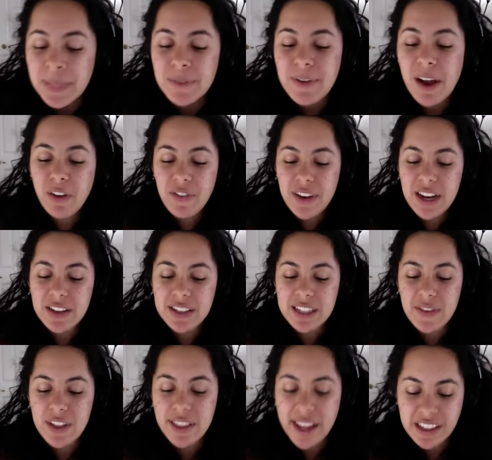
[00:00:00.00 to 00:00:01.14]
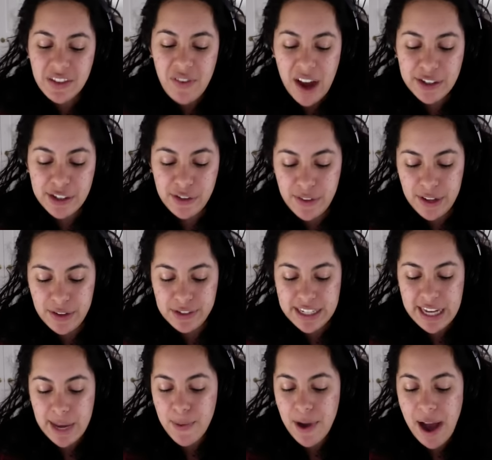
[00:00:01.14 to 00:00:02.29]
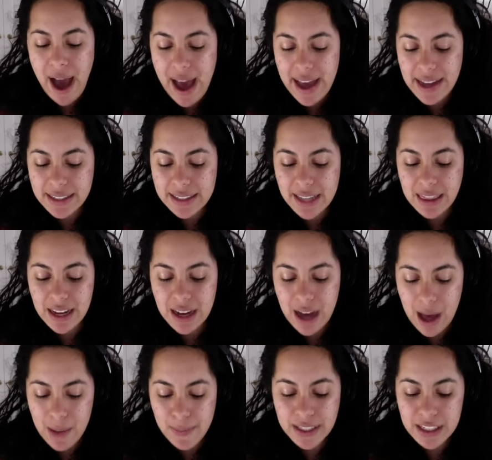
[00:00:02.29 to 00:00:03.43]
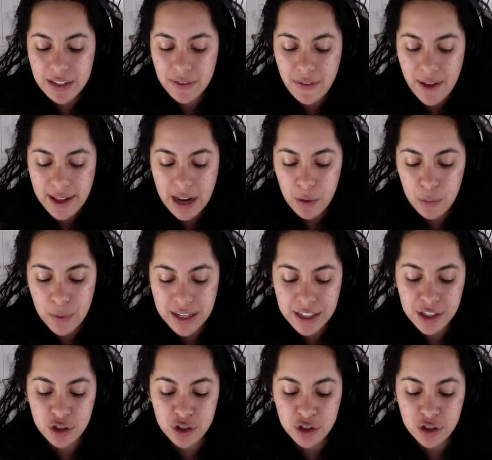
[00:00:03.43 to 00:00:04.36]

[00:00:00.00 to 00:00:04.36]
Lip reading: Viral videos give you lots of extra views. Keep your eyes on the comments to find out what is